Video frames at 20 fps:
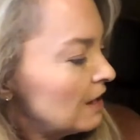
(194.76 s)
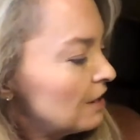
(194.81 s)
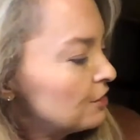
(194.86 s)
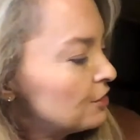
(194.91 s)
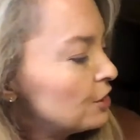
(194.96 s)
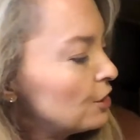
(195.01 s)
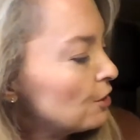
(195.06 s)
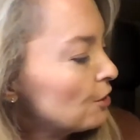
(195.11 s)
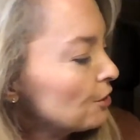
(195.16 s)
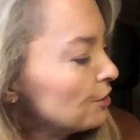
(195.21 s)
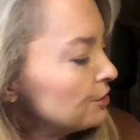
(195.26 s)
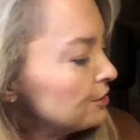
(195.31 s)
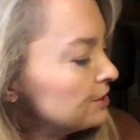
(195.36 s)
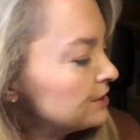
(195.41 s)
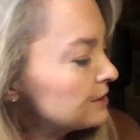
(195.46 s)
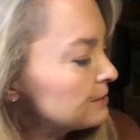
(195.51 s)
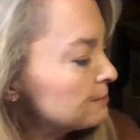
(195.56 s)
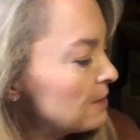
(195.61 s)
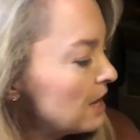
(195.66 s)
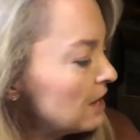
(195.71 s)
The earth
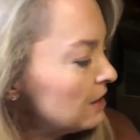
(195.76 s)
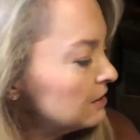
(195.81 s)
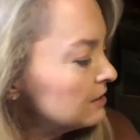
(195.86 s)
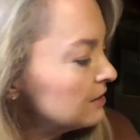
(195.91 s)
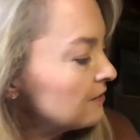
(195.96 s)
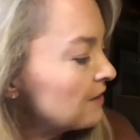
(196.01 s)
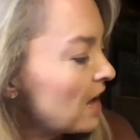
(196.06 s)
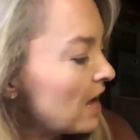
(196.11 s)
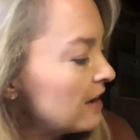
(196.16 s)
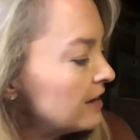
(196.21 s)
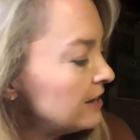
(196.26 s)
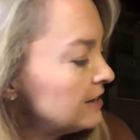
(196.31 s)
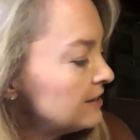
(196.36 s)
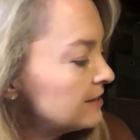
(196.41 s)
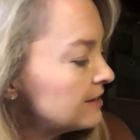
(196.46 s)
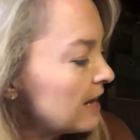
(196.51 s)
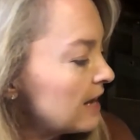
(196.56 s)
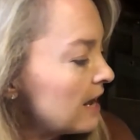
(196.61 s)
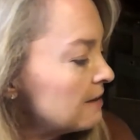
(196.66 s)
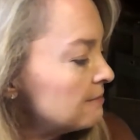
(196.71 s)
smelled of
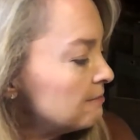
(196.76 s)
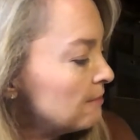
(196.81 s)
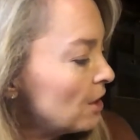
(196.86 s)
ice and